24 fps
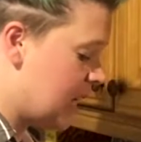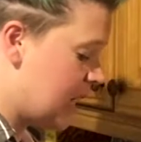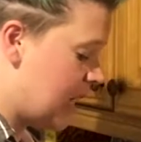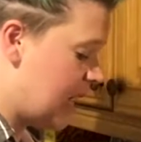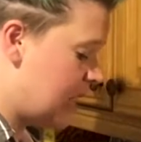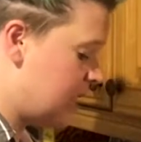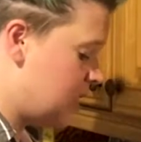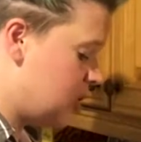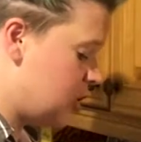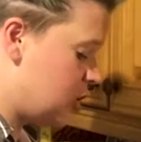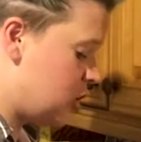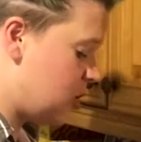
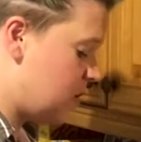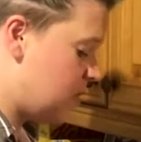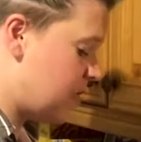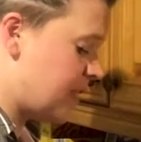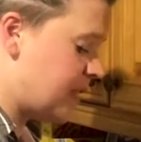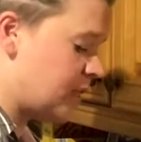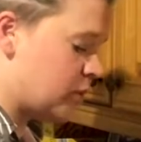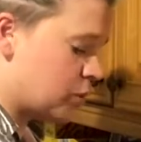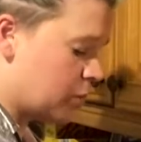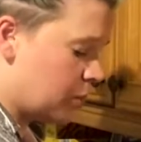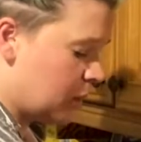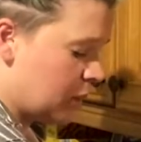and your
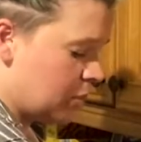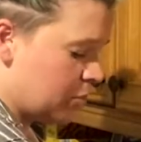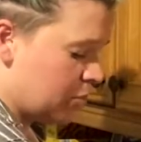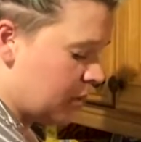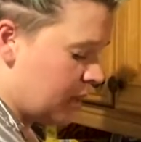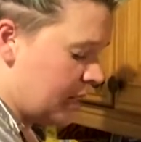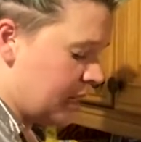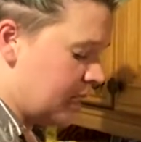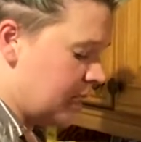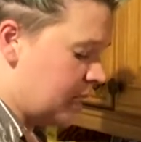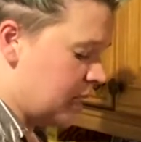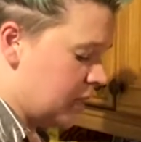friends will be
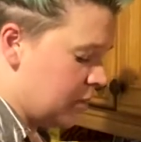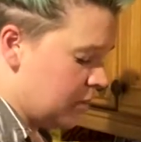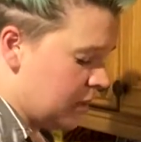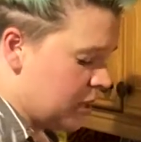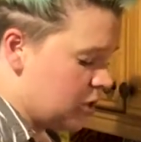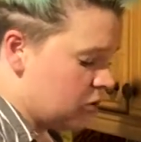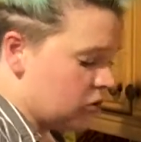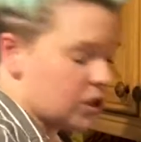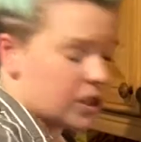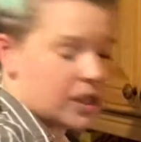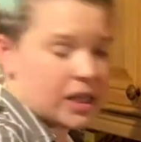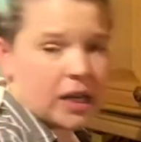impressed that you made
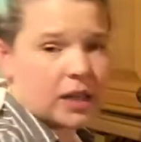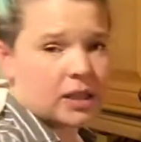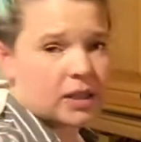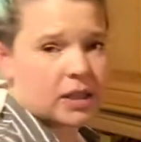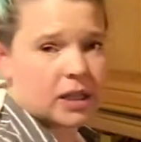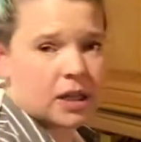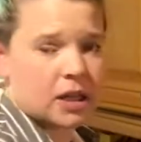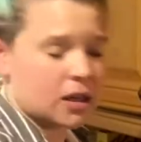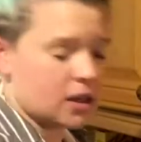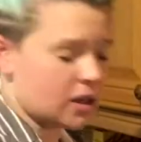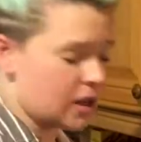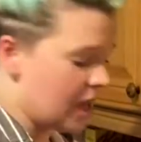your own salsa.